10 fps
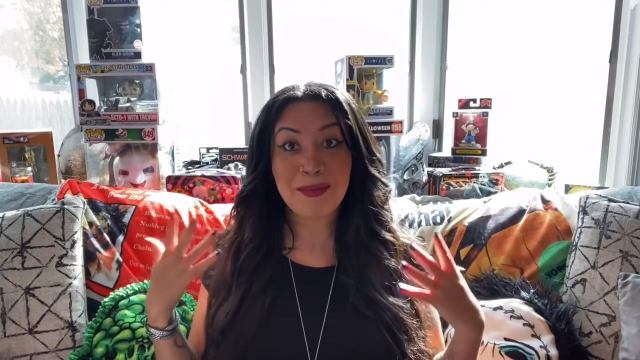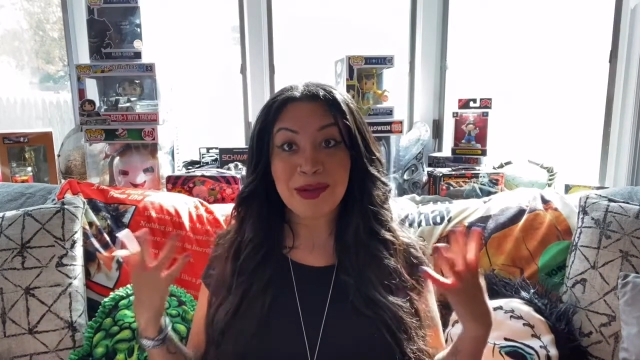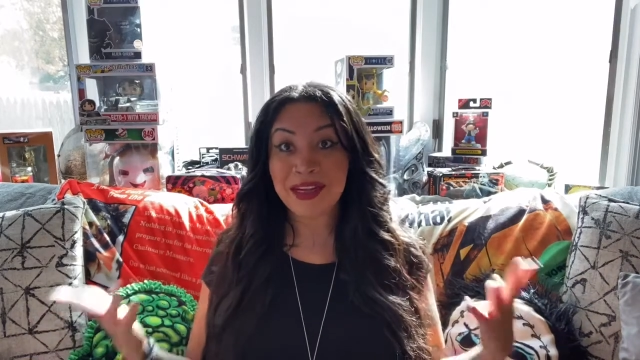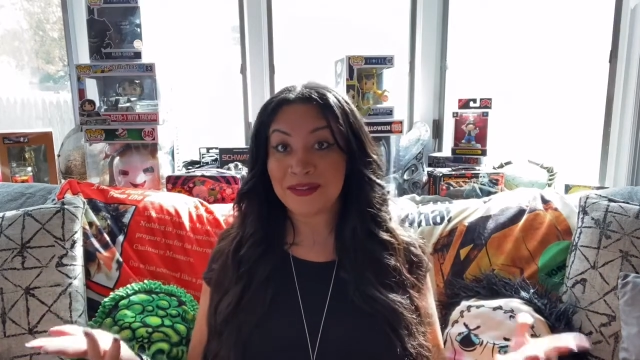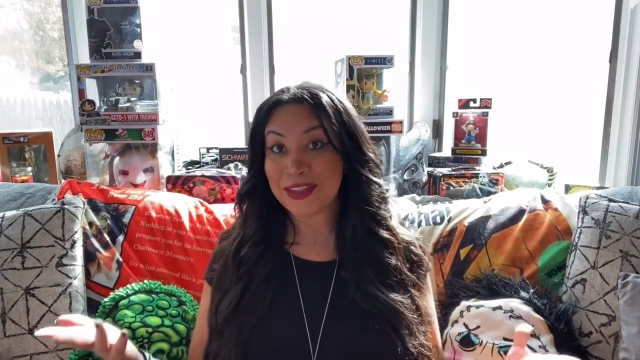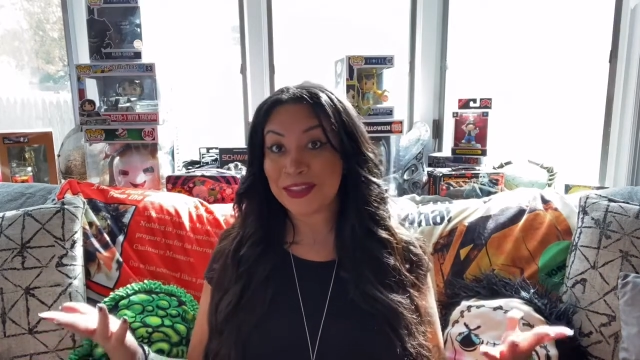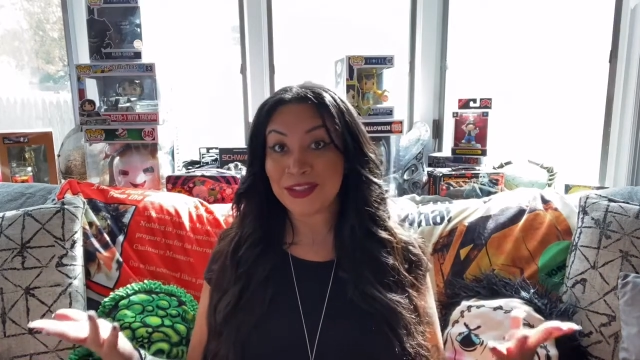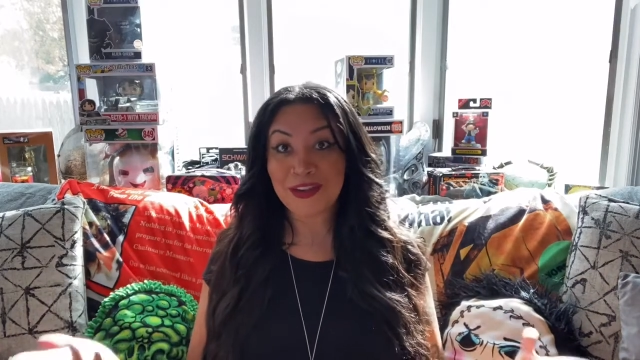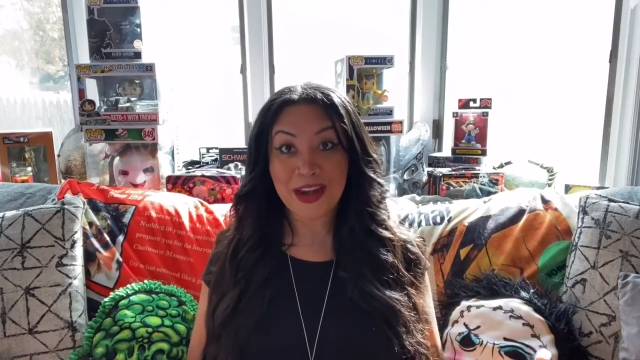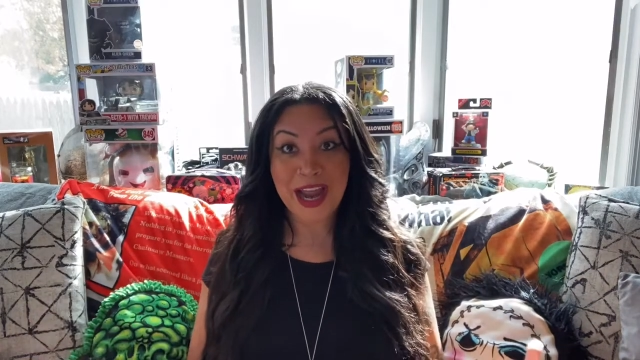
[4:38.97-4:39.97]
I want to give this a
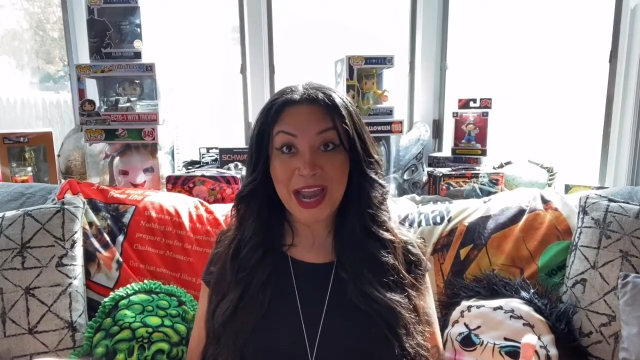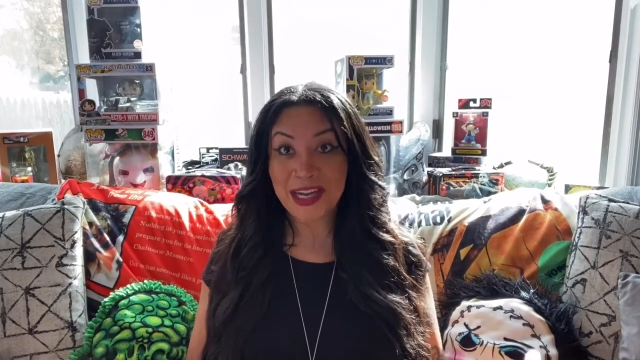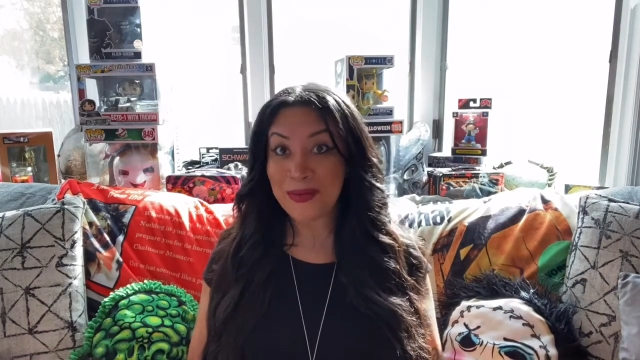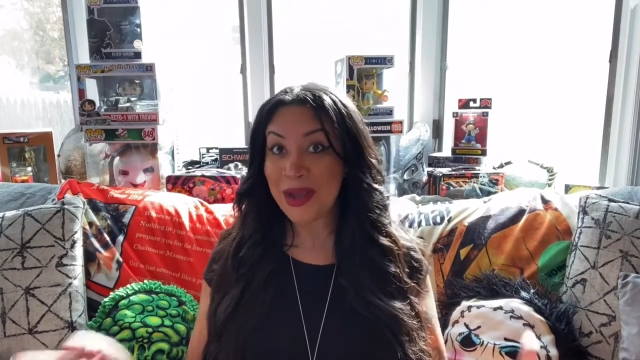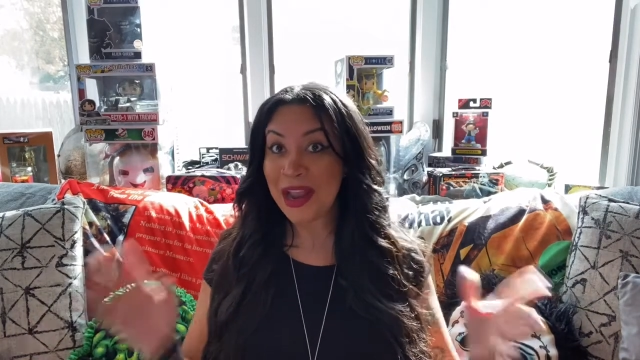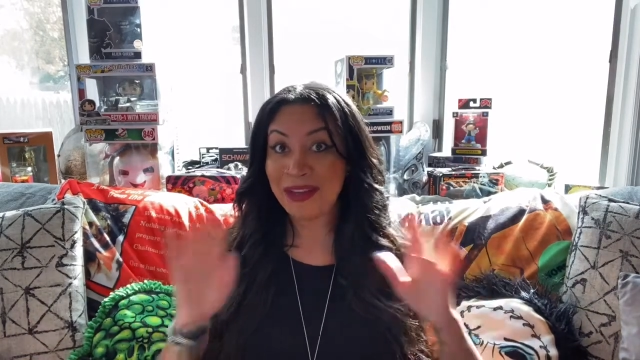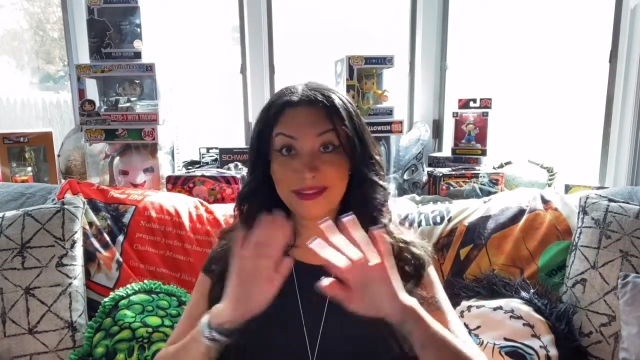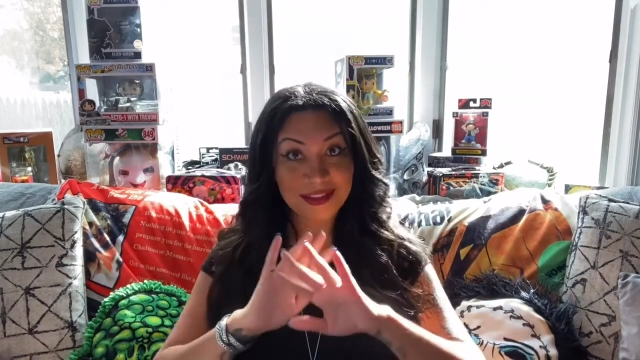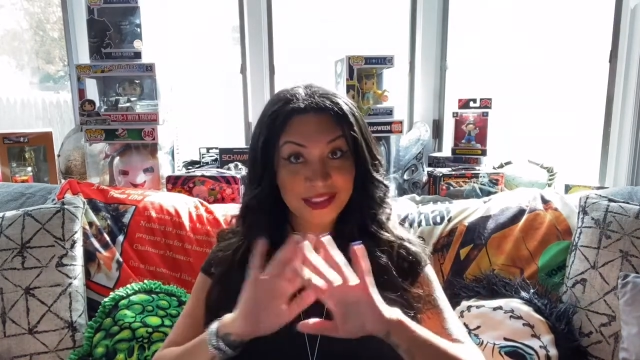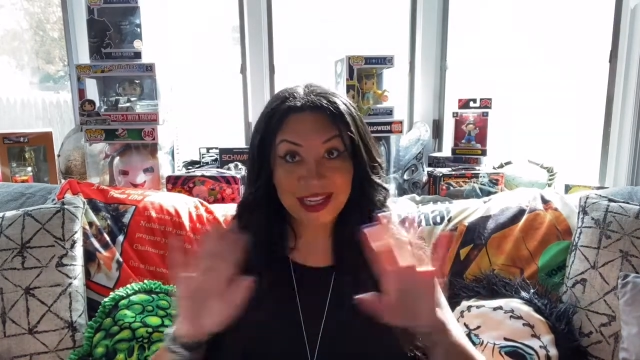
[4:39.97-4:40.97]
try anyway,
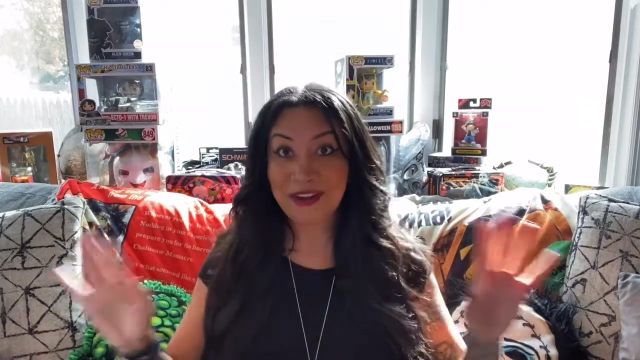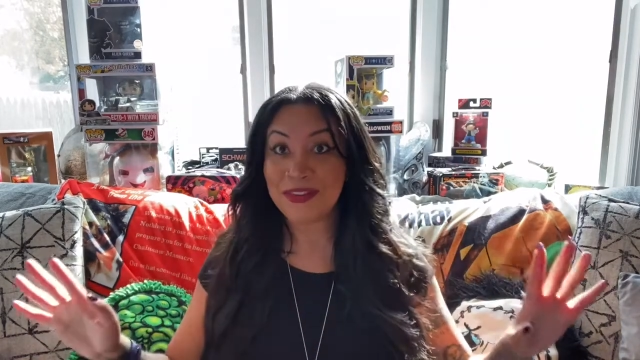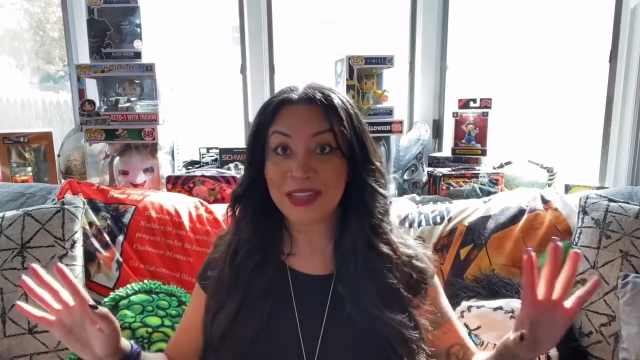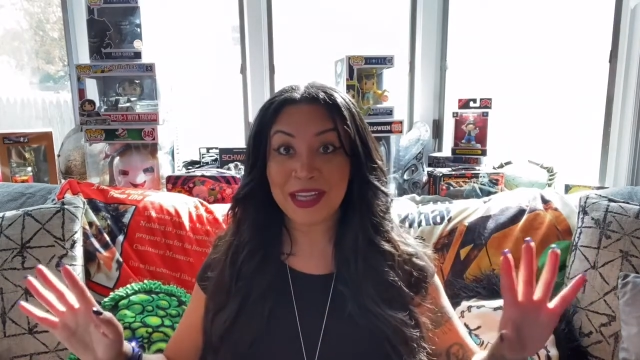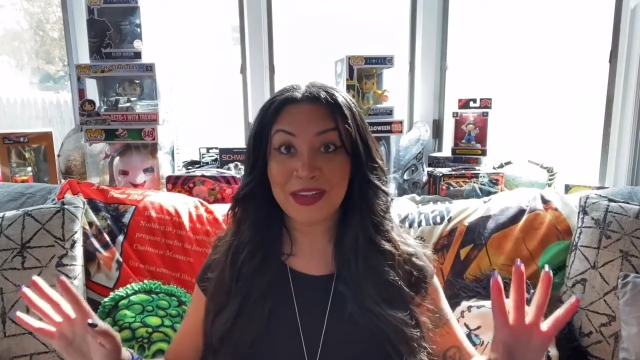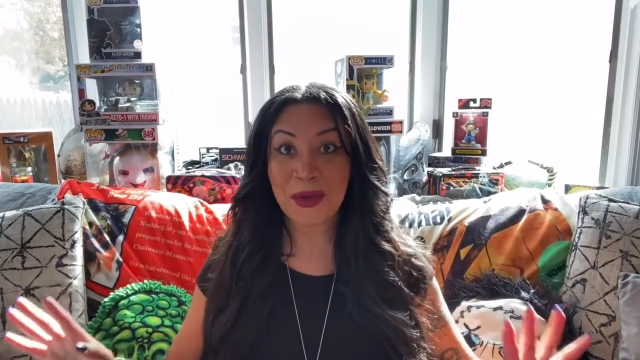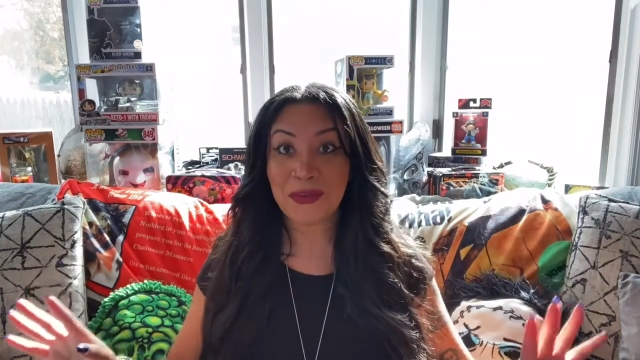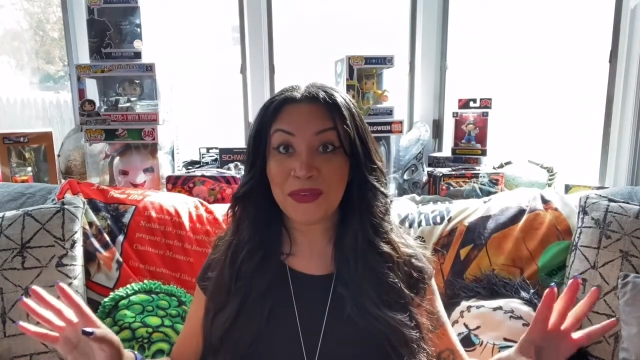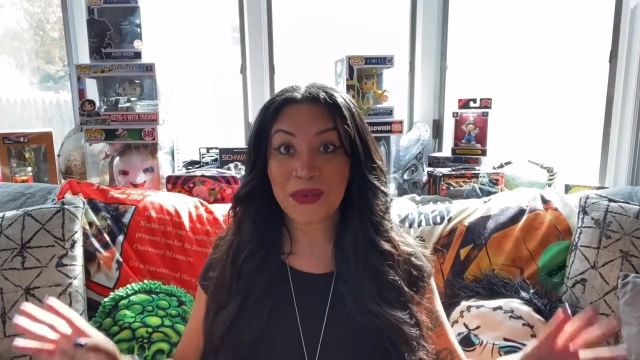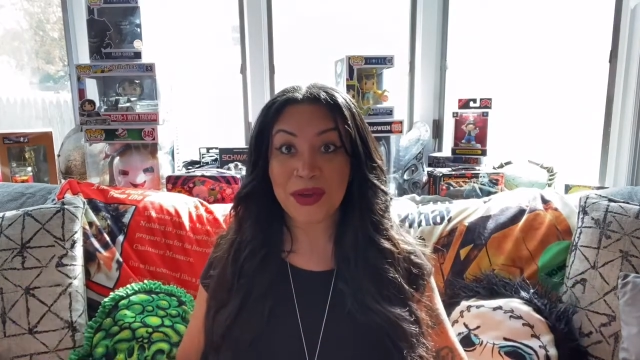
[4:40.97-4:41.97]
definitely
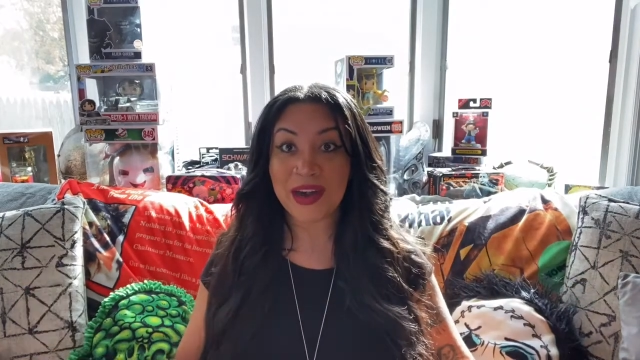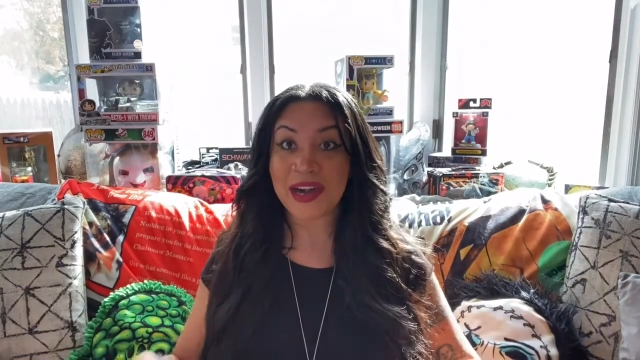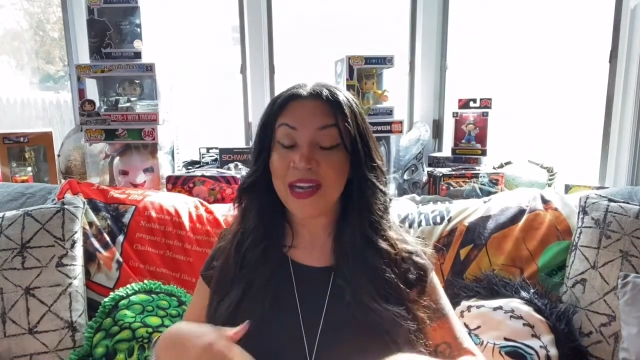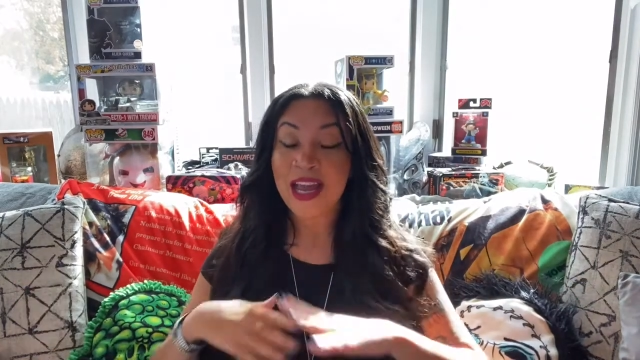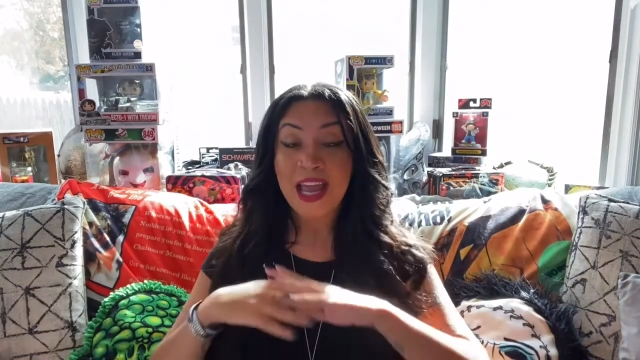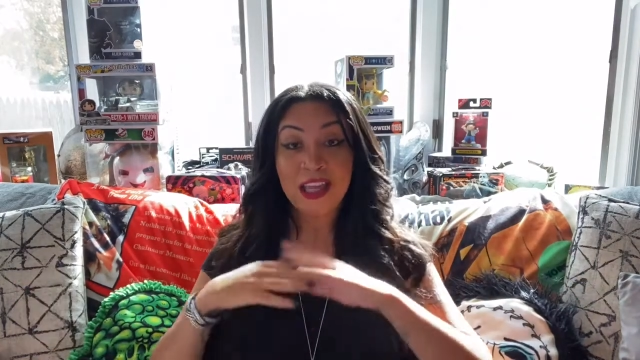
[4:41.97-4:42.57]
go for it.